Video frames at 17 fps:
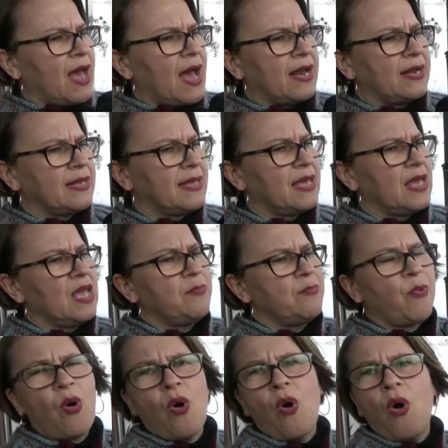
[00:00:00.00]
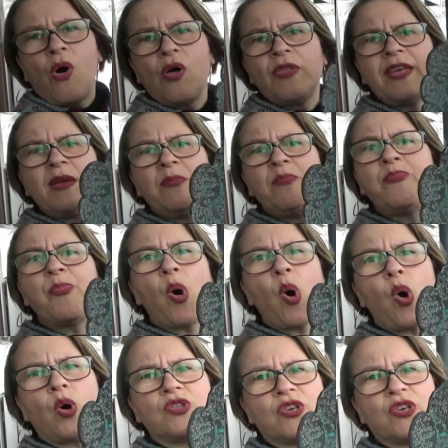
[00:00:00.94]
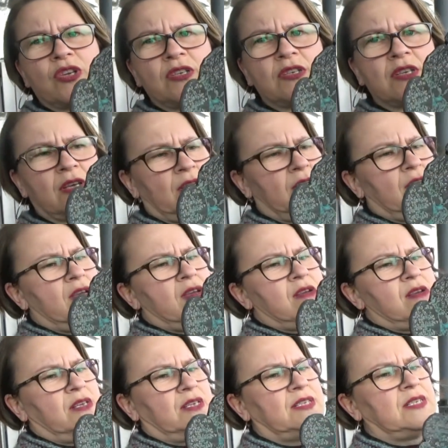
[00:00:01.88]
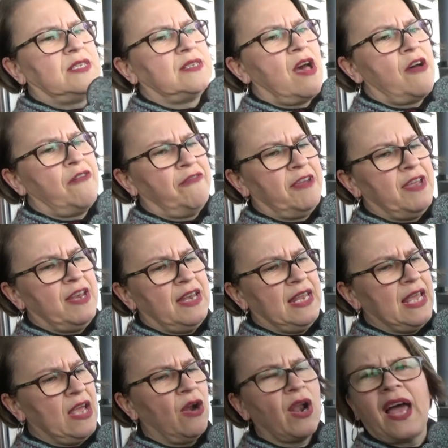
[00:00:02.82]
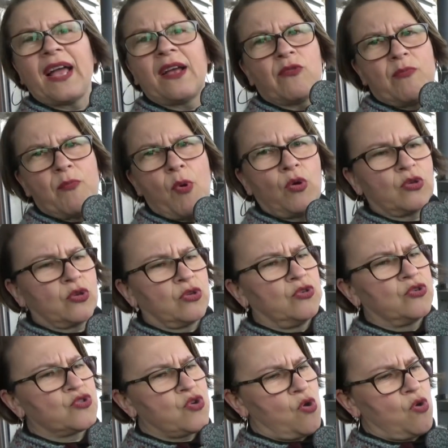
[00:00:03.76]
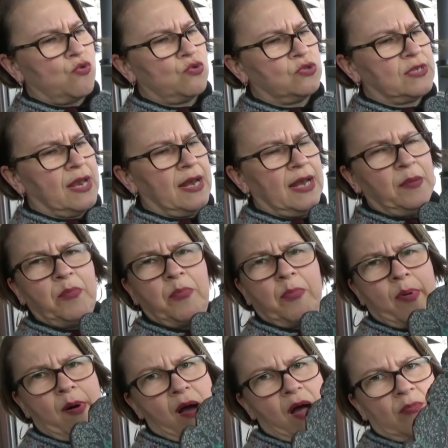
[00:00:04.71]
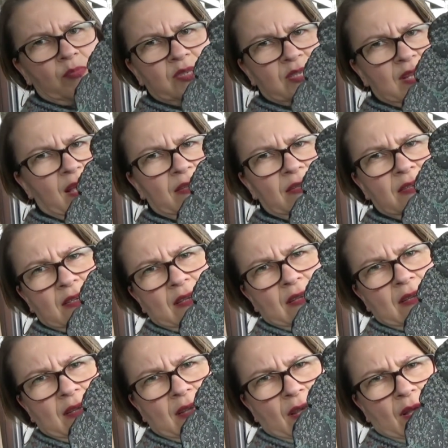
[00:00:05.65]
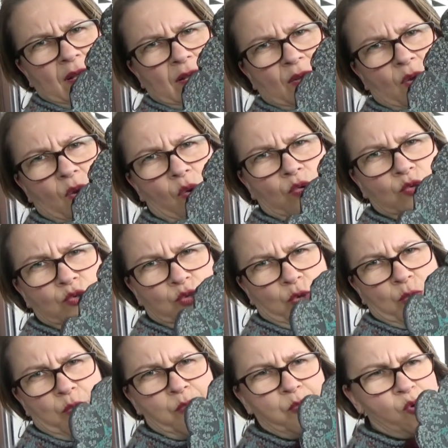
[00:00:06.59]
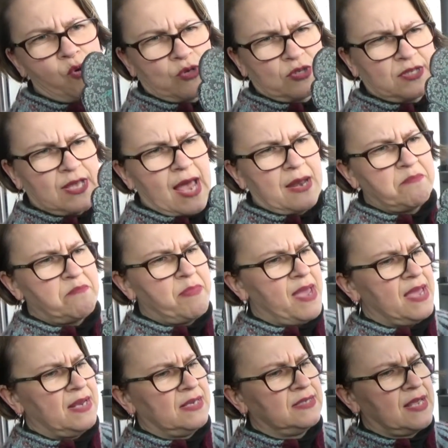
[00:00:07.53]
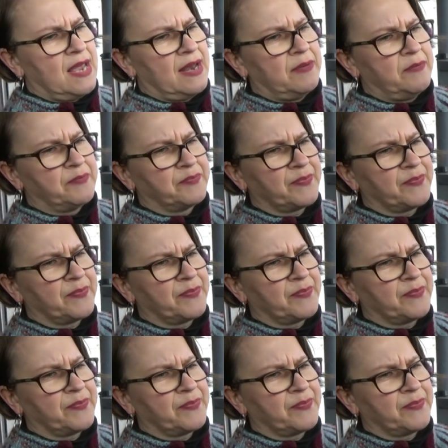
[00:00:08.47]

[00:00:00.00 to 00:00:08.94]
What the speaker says: and keep all the important stuff in here, like remote controls and lip balms and notebooks and pens and